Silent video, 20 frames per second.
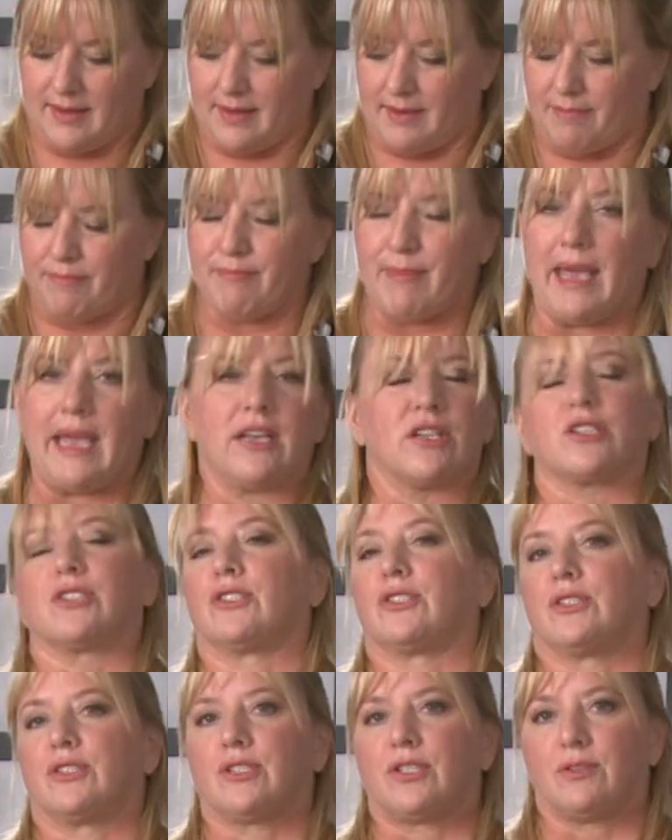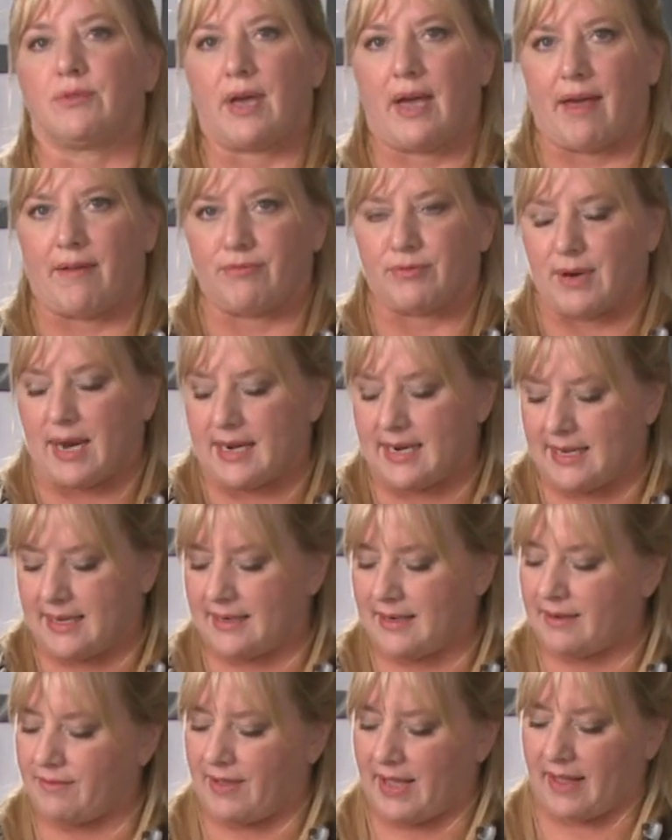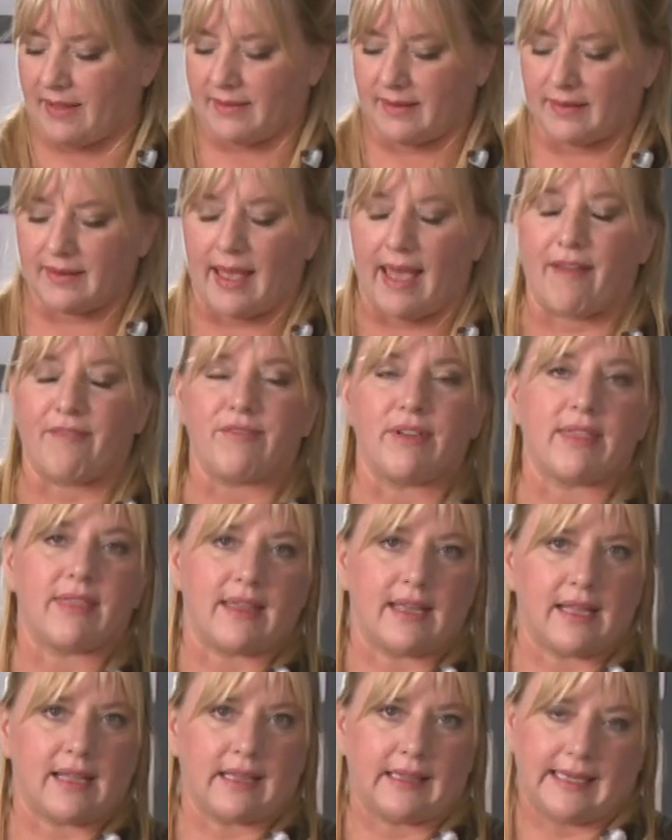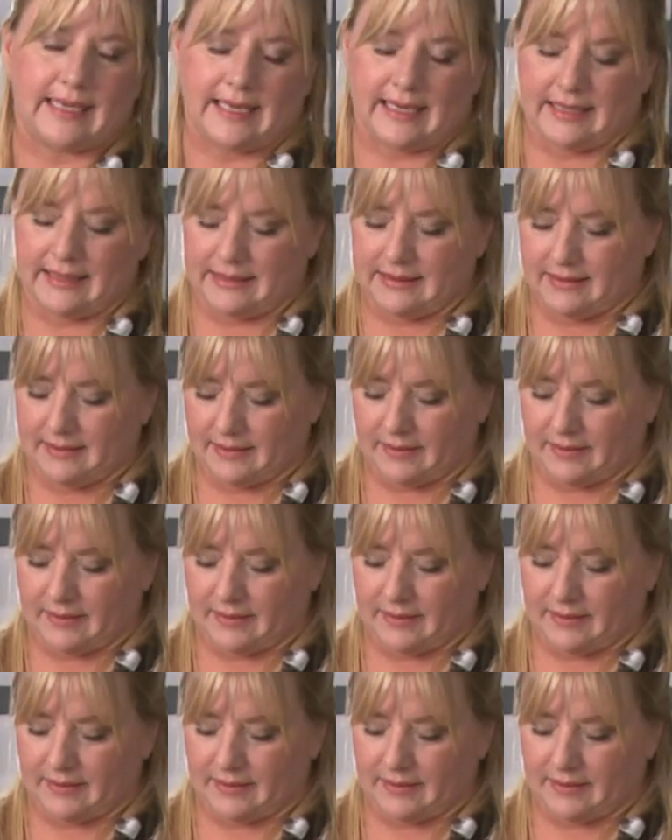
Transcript: make sure you have ready in advance is everything cleaned.